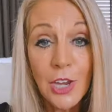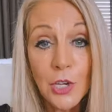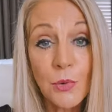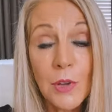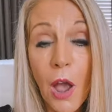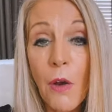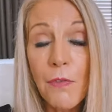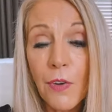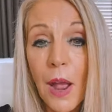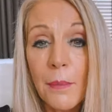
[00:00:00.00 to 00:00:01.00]
You go
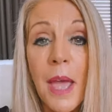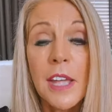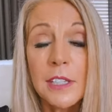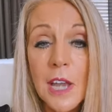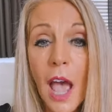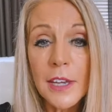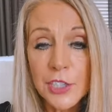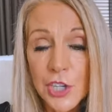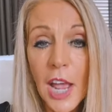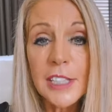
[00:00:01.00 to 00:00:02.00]
from
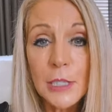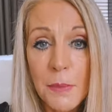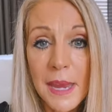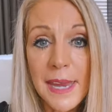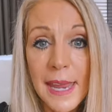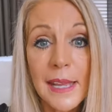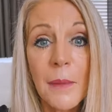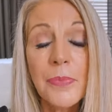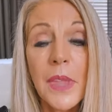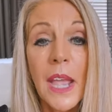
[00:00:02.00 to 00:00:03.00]
not just
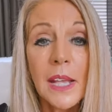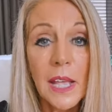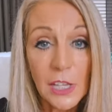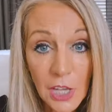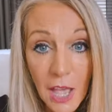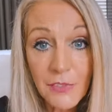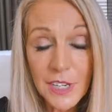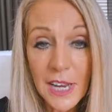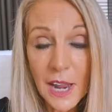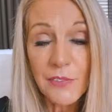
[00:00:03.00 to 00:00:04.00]
being
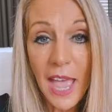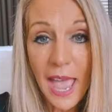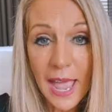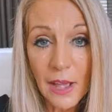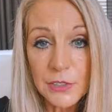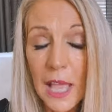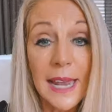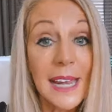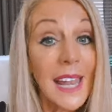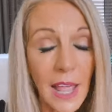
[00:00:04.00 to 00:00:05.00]
covenant of the house
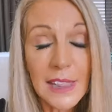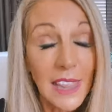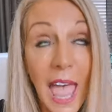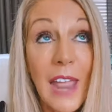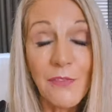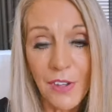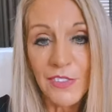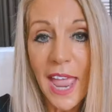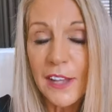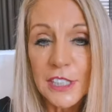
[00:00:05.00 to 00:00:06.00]
and life of
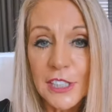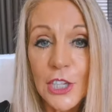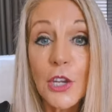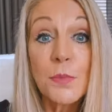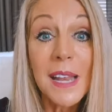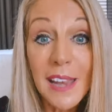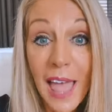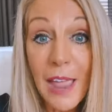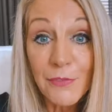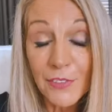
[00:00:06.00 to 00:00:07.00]
the house,
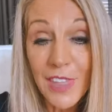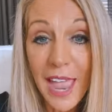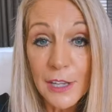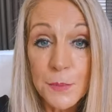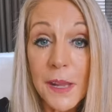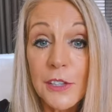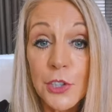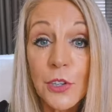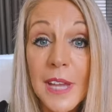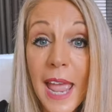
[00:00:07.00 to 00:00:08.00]
life of the house,
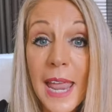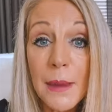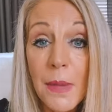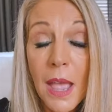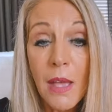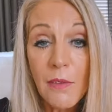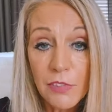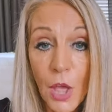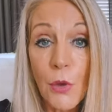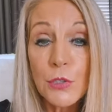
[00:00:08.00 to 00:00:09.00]
because your name
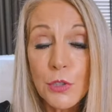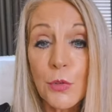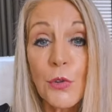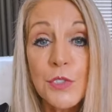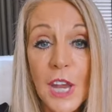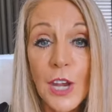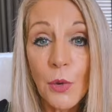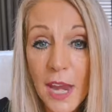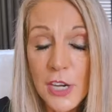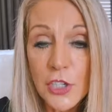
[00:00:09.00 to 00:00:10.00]
flows through
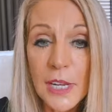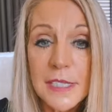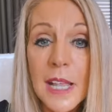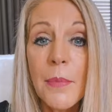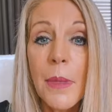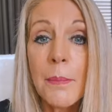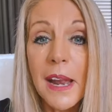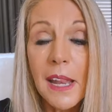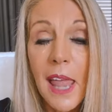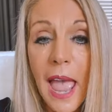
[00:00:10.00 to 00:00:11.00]
generations,
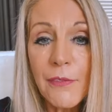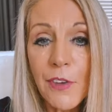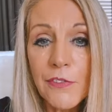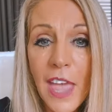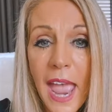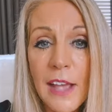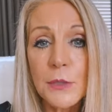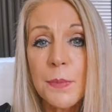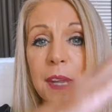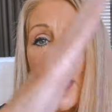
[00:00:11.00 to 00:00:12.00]
but life of the
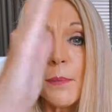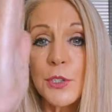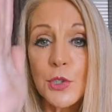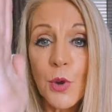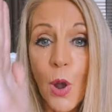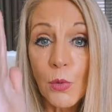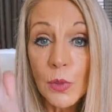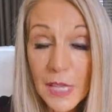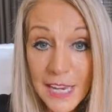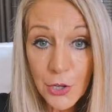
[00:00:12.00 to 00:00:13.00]
house becomes
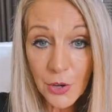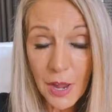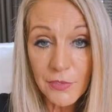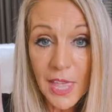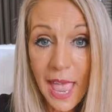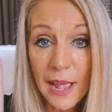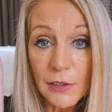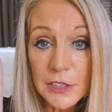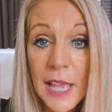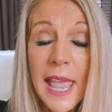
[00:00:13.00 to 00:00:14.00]
strong leader of the
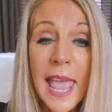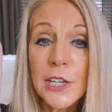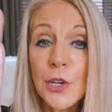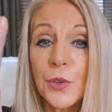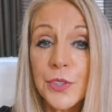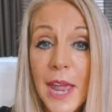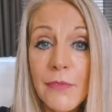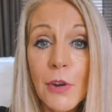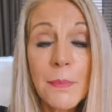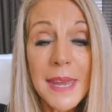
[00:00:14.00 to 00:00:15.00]
house. And you'll
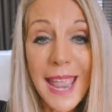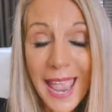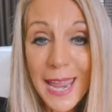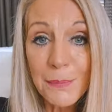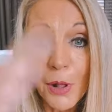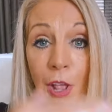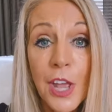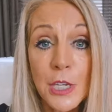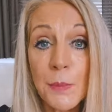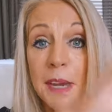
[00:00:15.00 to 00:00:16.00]
never be able
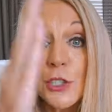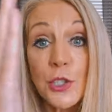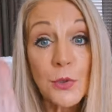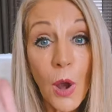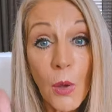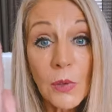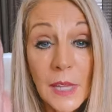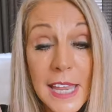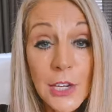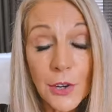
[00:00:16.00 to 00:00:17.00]
to be a strong
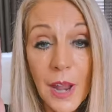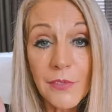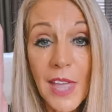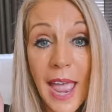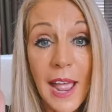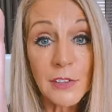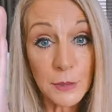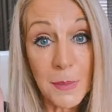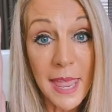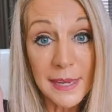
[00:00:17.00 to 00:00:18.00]
leader of the
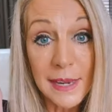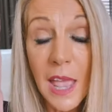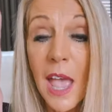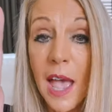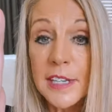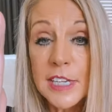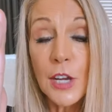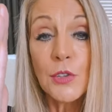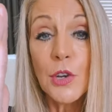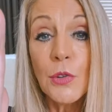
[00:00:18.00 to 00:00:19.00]
house, men,
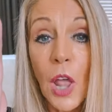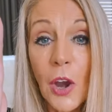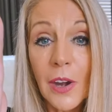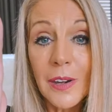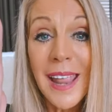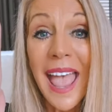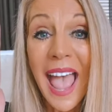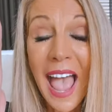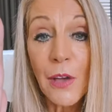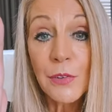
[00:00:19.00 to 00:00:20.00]
until you learn
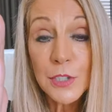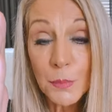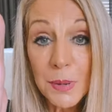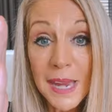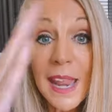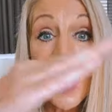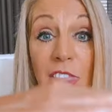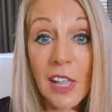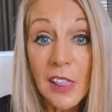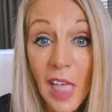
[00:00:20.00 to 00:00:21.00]
how to be
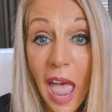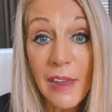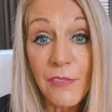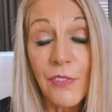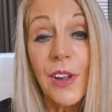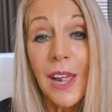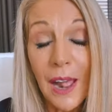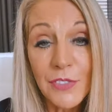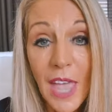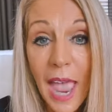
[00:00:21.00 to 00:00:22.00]
the life
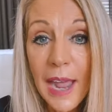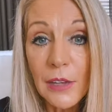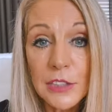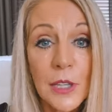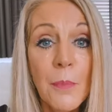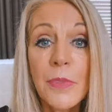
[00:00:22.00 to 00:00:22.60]
of the house.